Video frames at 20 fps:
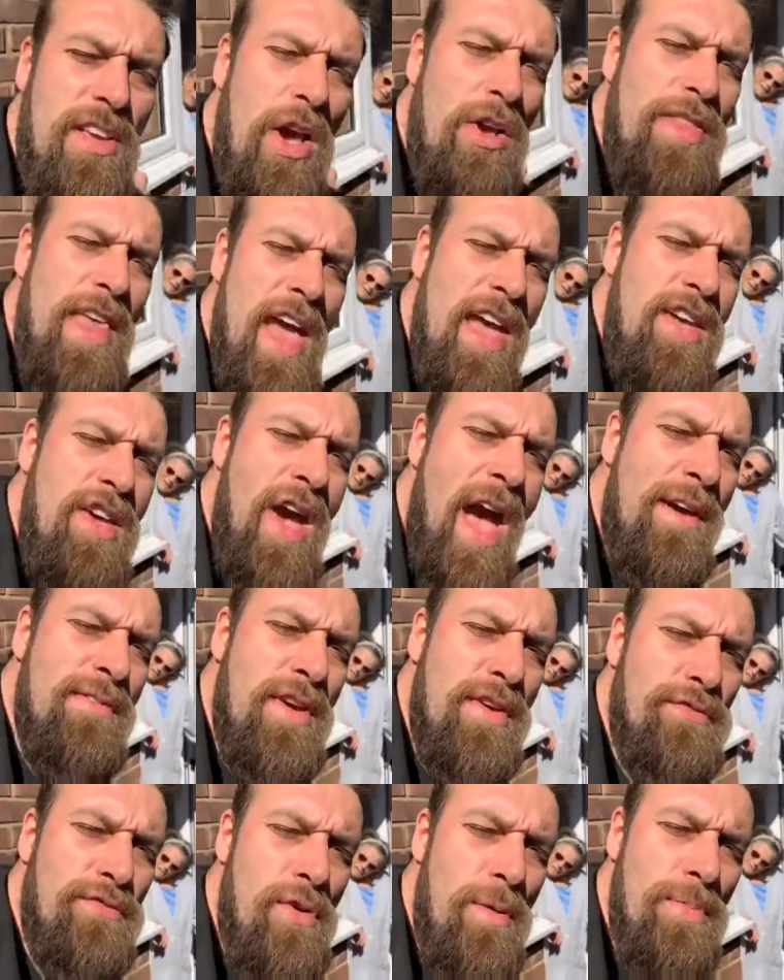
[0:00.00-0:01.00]
So there you have
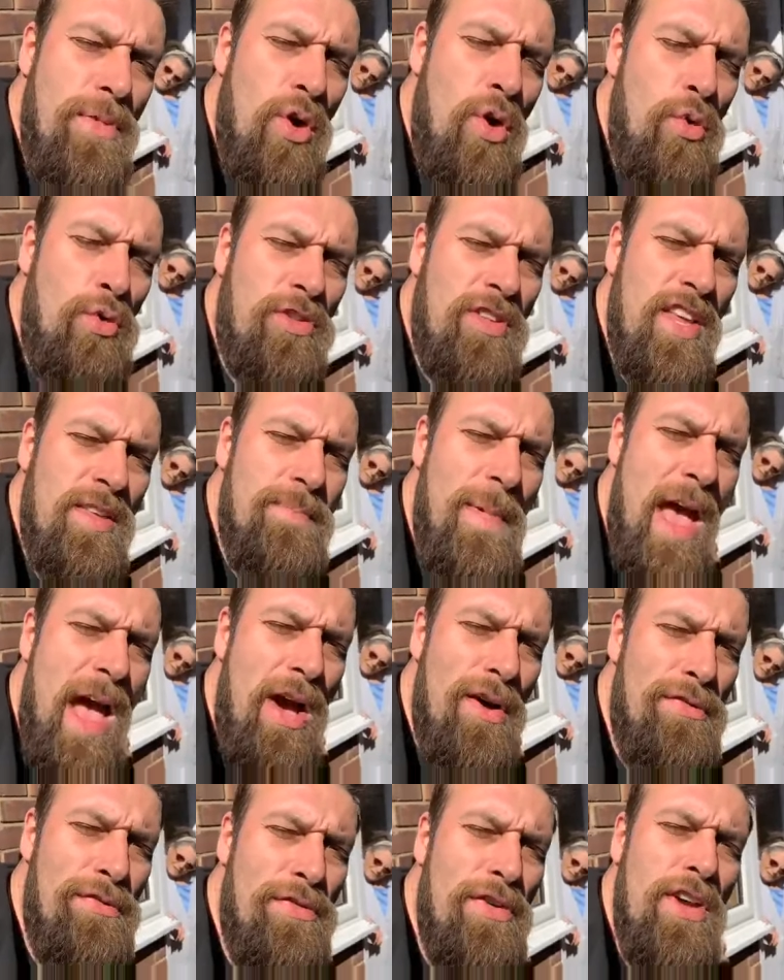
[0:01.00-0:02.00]
it from the horse's
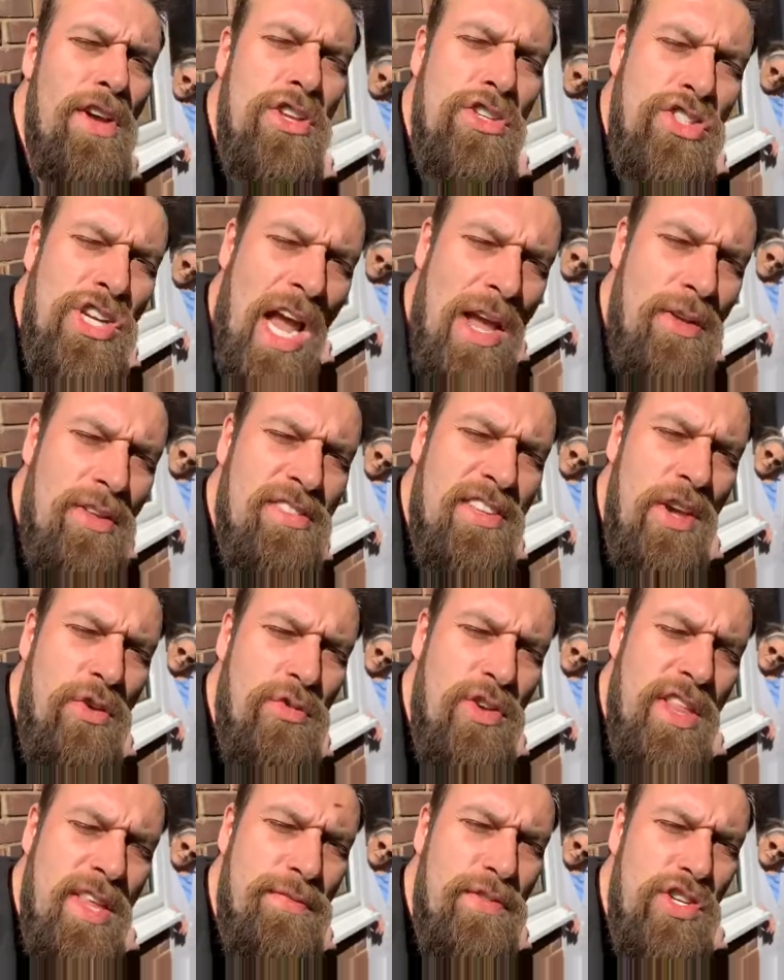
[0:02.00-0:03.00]
mouth. St.
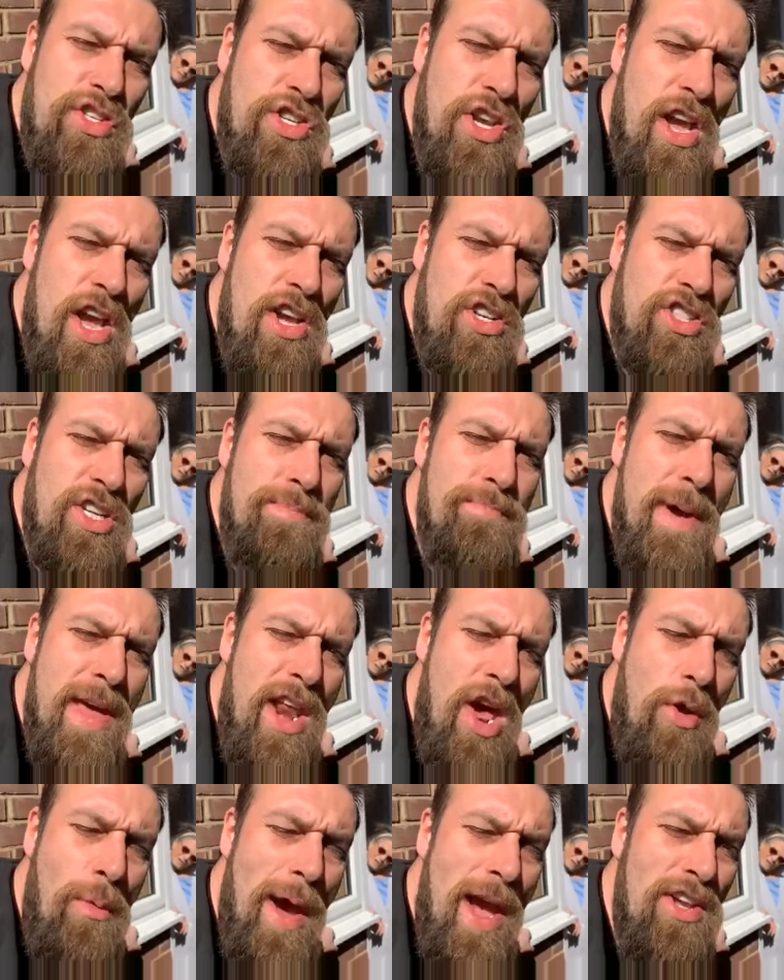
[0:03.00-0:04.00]
Christopher's Church in
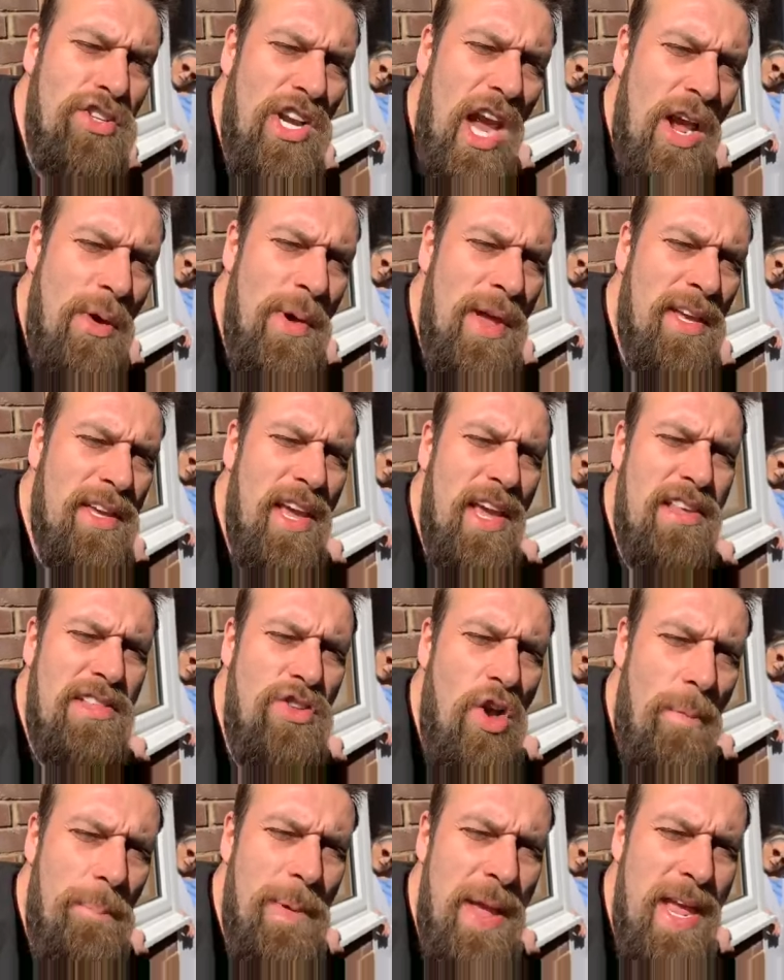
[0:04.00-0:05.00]
Meadow Way, Jaywick, is
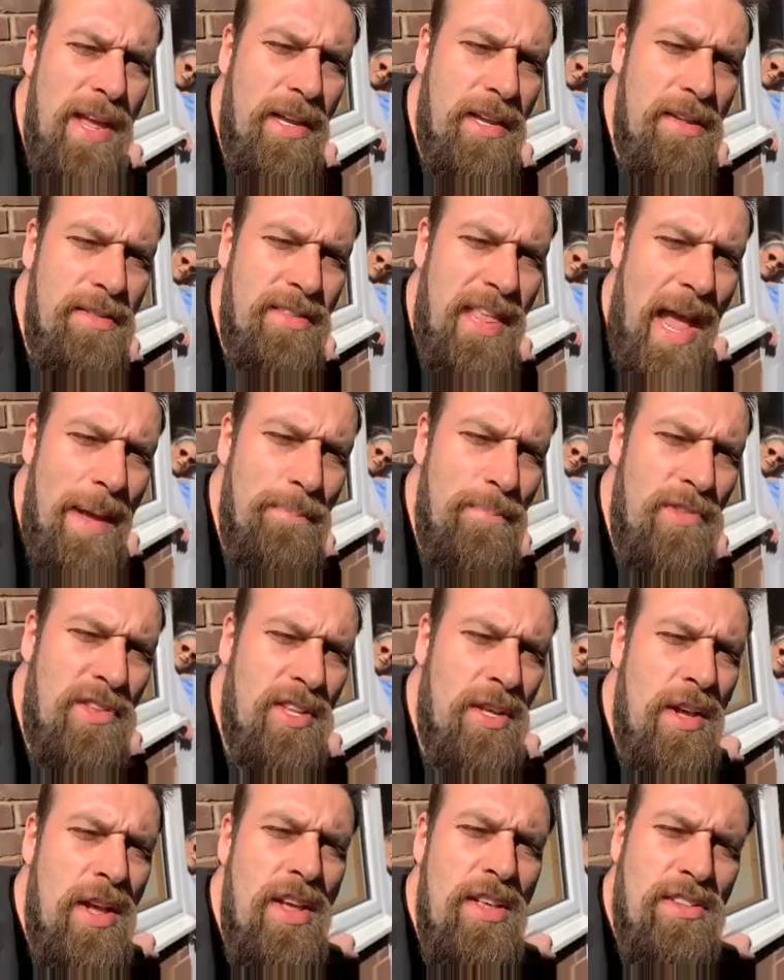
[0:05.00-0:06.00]
not being
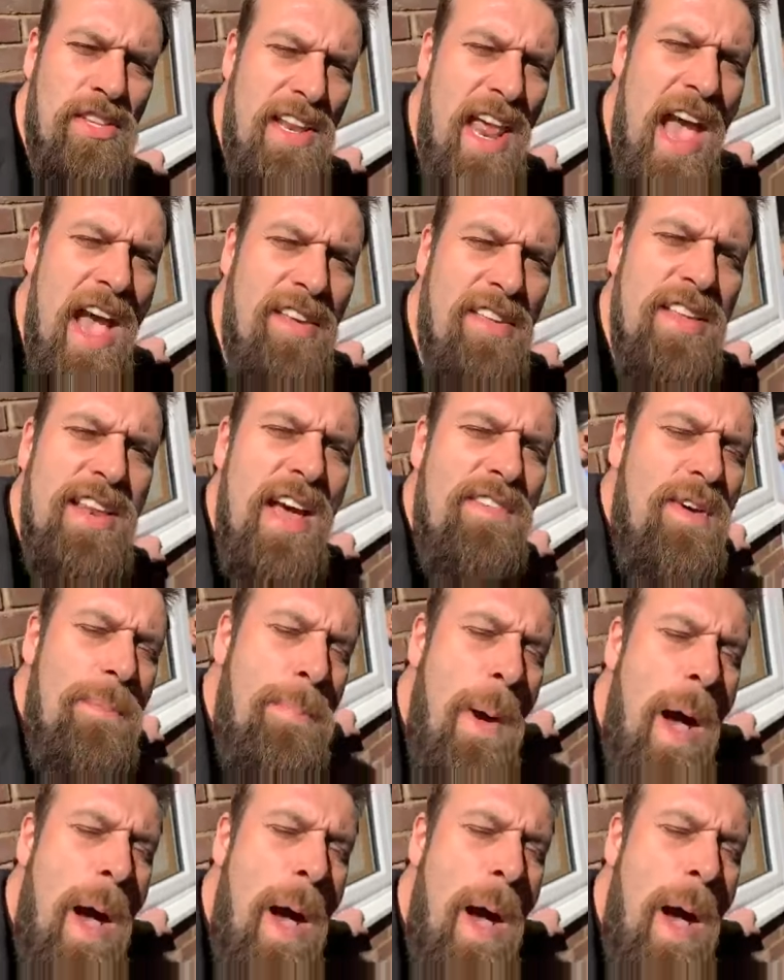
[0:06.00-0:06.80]
condemned. So that is another